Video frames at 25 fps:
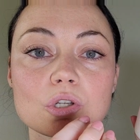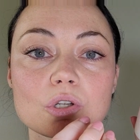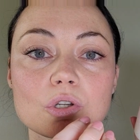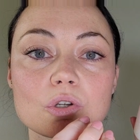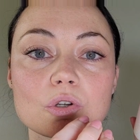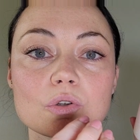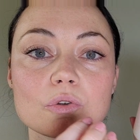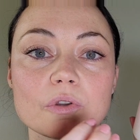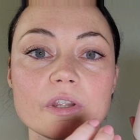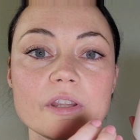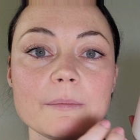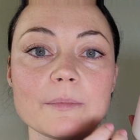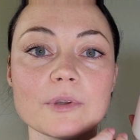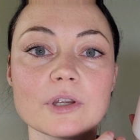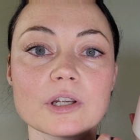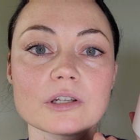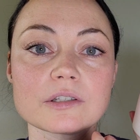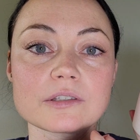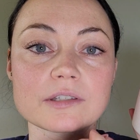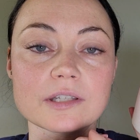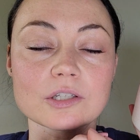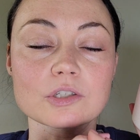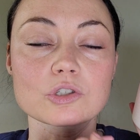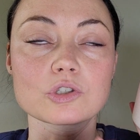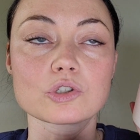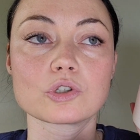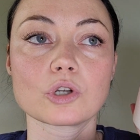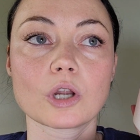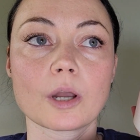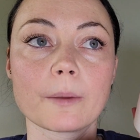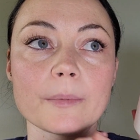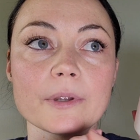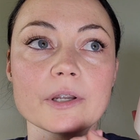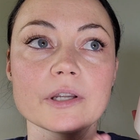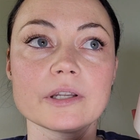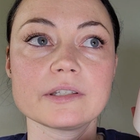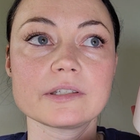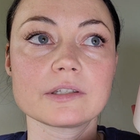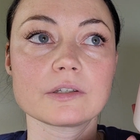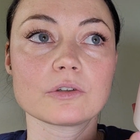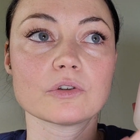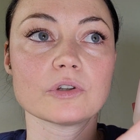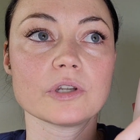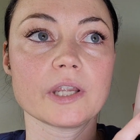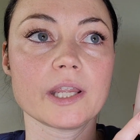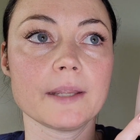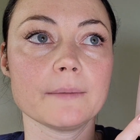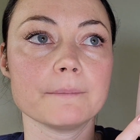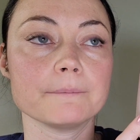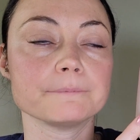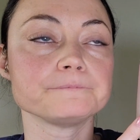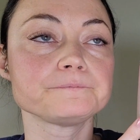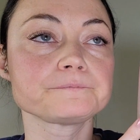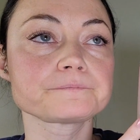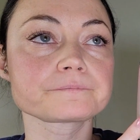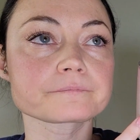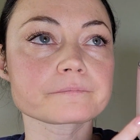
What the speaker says: creamier. It's like strawberries and cream,